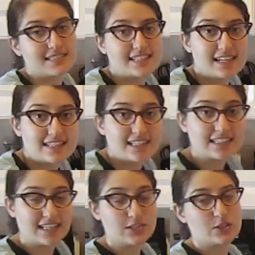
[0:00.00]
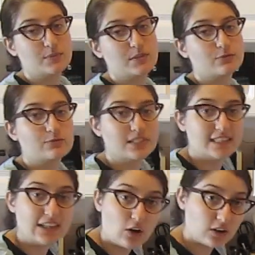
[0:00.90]
the icing tends to be
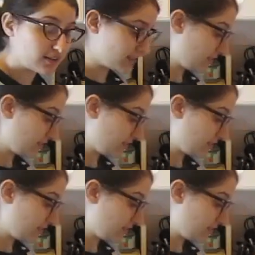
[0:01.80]
really hard.